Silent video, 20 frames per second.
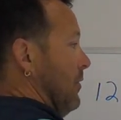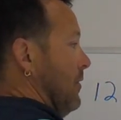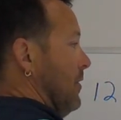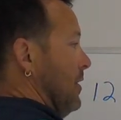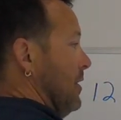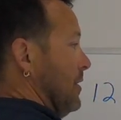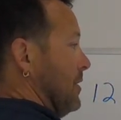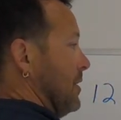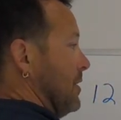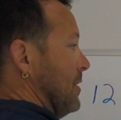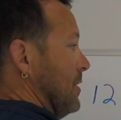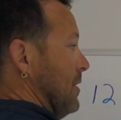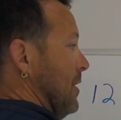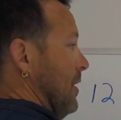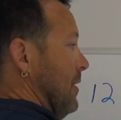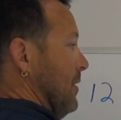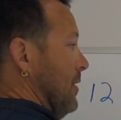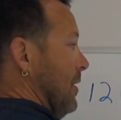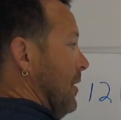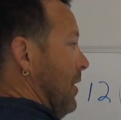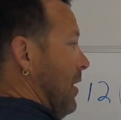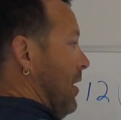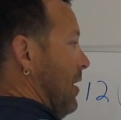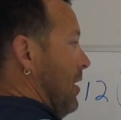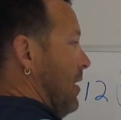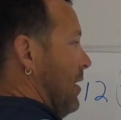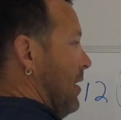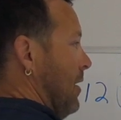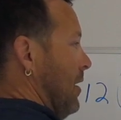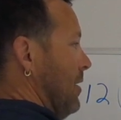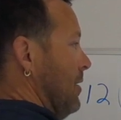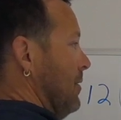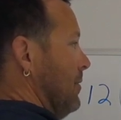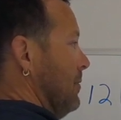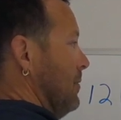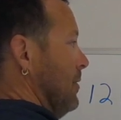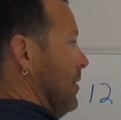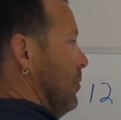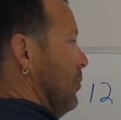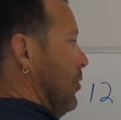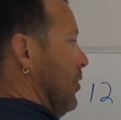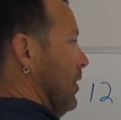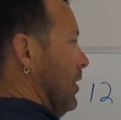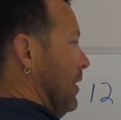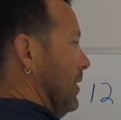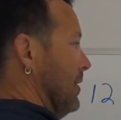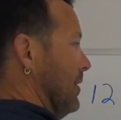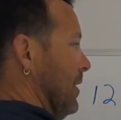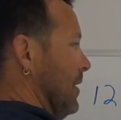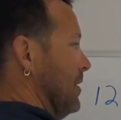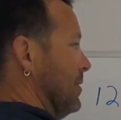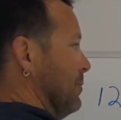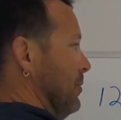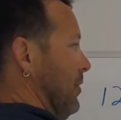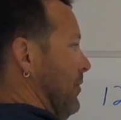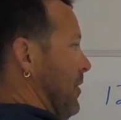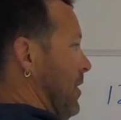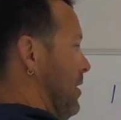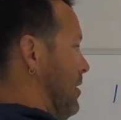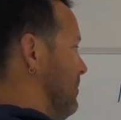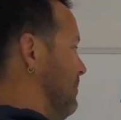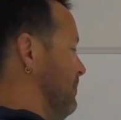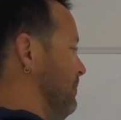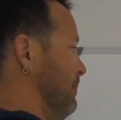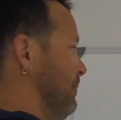this in the line and putting a decimal there.